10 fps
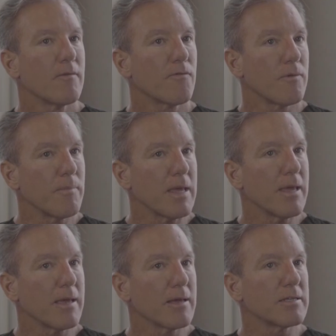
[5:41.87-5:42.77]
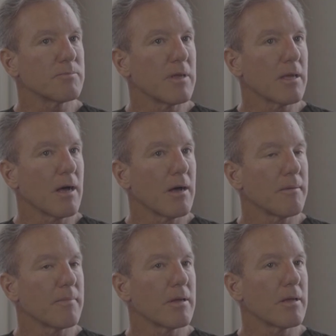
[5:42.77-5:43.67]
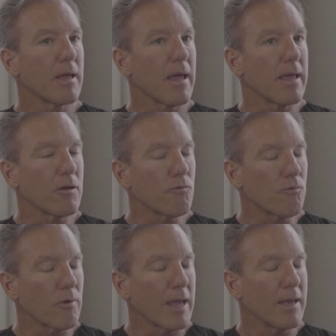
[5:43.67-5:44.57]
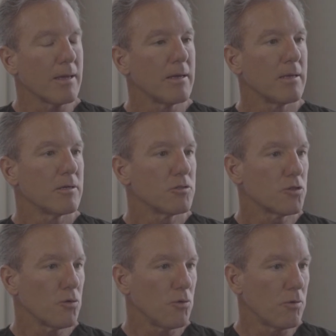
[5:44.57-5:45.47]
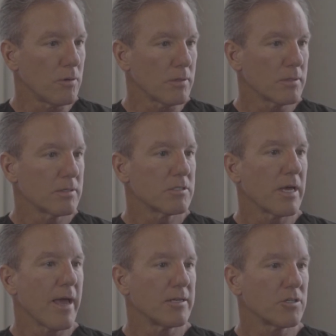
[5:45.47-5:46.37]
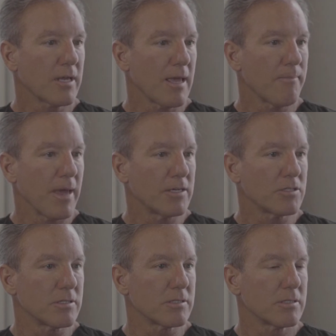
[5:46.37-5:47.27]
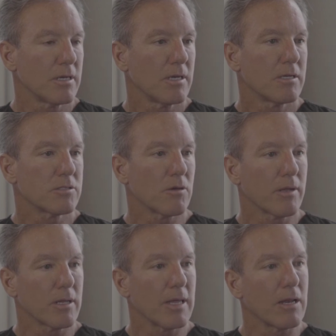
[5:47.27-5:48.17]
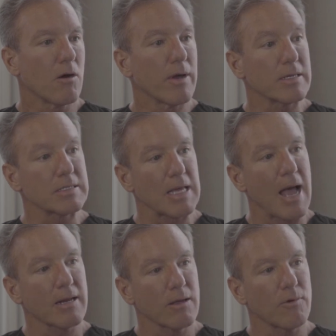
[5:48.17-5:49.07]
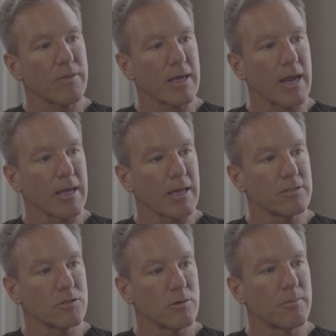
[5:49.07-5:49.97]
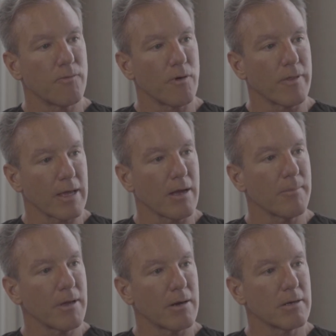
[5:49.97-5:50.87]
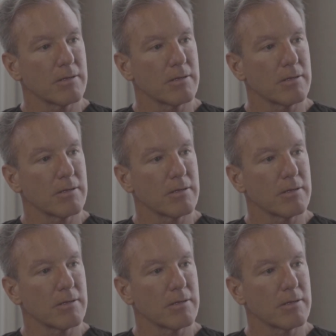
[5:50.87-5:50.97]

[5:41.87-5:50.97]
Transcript: For me, it's become a great tool to educate patients so they know exactly what they're getting into before they come here.